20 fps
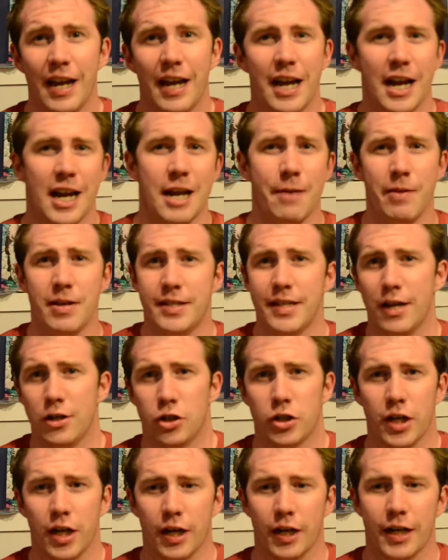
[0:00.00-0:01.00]
and him and
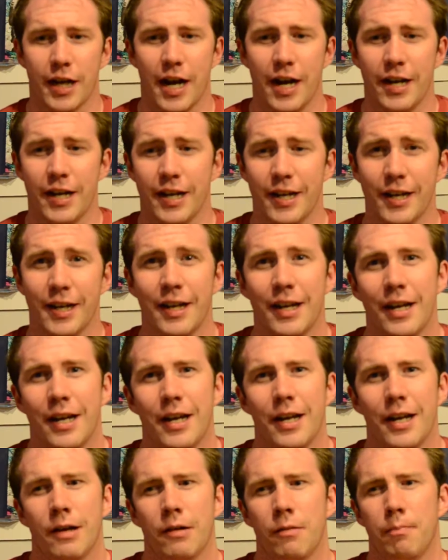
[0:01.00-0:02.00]
Deadshot kind of
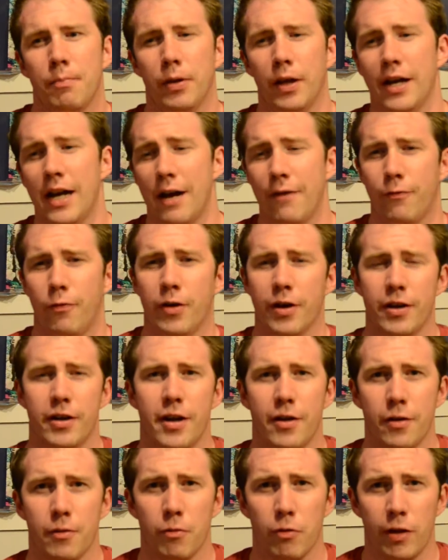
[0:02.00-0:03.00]
play off one
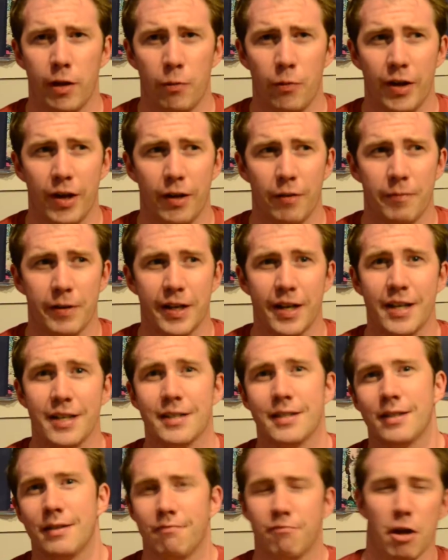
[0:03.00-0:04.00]
another really well
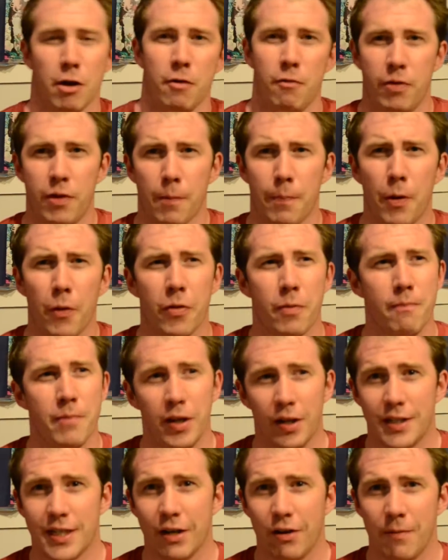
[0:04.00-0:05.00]
because they're both
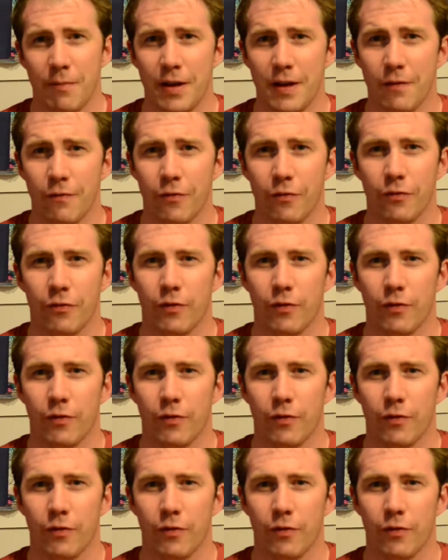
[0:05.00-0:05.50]
military men,